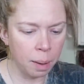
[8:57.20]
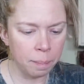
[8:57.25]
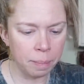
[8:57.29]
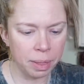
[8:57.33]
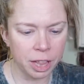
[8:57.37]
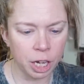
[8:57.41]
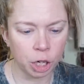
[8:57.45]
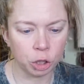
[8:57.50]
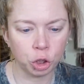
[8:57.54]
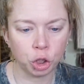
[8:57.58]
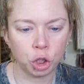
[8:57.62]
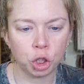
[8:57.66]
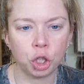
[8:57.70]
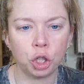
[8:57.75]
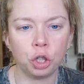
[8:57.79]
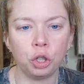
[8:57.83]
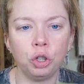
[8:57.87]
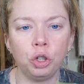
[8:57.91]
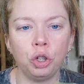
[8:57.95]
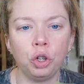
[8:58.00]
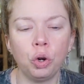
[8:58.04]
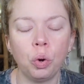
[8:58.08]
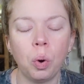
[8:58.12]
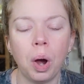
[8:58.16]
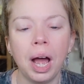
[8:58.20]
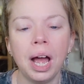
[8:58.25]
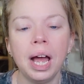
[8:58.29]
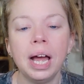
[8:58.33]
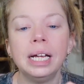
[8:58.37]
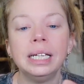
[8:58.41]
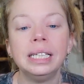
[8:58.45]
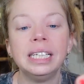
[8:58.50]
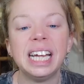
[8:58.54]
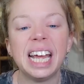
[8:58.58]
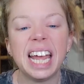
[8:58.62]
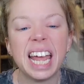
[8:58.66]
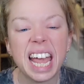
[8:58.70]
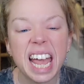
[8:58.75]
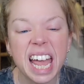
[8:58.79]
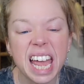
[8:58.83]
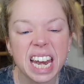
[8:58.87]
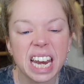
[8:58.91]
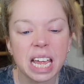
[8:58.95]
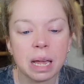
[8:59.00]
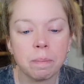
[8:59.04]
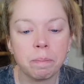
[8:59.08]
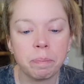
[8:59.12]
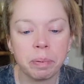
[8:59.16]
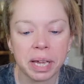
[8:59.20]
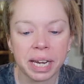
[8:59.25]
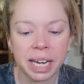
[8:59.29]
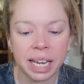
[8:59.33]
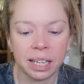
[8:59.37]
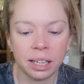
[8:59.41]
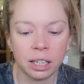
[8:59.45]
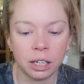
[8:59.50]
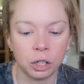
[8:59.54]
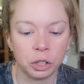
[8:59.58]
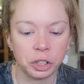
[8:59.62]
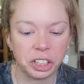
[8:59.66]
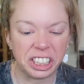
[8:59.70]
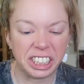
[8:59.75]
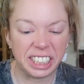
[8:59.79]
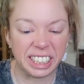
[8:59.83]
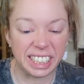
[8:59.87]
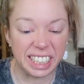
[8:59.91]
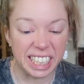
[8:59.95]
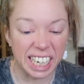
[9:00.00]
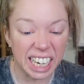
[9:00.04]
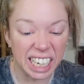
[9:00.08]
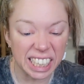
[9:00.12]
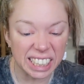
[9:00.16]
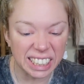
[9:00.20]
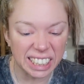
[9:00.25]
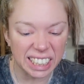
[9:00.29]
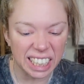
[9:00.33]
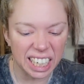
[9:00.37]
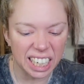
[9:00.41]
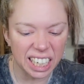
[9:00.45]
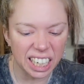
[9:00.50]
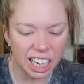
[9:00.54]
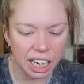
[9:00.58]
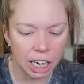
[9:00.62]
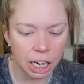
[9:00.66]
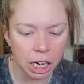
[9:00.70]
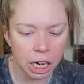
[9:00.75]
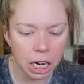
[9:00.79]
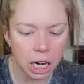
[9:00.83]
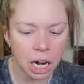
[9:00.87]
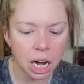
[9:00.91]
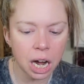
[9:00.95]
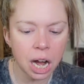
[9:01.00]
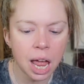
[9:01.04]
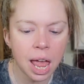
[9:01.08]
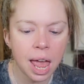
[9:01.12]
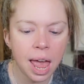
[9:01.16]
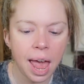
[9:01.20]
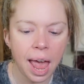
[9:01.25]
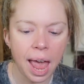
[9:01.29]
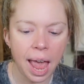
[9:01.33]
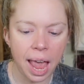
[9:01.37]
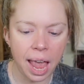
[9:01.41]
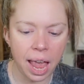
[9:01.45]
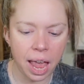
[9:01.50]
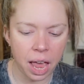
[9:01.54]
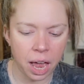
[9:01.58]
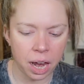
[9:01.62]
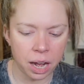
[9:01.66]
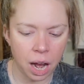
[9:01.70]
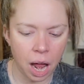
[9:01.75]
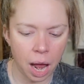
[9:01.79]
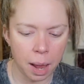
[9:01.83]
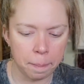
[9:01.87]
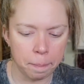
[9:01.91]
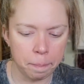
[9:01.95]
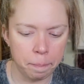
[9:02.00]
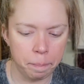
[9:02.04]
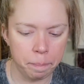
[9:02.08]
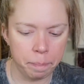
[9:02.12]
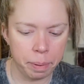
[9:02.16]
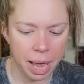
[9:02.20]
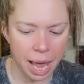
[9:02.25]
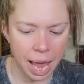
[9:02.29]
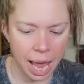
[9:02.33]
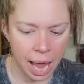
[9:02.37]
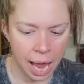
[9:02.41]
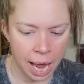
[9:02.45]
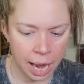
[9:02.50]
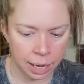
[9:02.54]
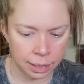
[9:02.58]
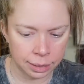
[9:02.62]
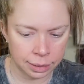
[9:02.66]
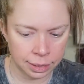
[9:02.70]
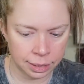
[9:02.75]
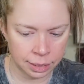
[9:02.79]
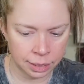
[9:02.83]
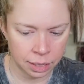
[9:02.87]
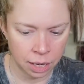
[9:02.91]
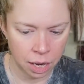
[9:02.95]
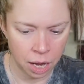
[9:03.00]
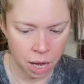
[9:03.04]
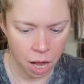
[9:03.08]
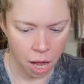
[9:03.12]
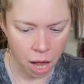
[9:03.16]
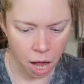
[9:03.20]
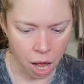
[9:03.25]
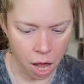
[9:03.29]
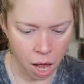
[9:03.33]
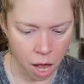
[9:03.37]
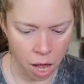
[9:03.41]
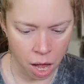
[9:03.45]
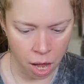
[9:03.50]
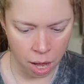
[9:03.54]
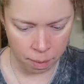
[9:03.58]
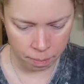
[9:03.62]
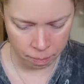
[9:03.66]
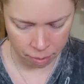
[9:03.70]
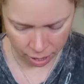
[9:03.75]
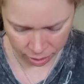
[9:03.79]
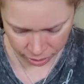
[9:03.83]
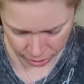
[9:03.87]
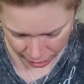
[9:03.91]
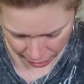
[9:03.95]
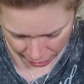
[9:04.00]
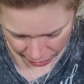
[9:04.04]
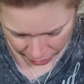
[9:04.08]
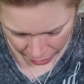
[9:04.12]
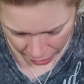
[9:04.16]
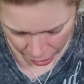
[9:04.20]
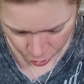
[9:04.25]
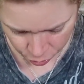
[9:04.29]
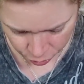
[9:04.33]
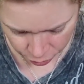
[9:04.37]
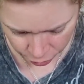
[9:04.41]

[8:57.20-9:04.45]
there's 2 itty bitty little sticks in here. And I bet that our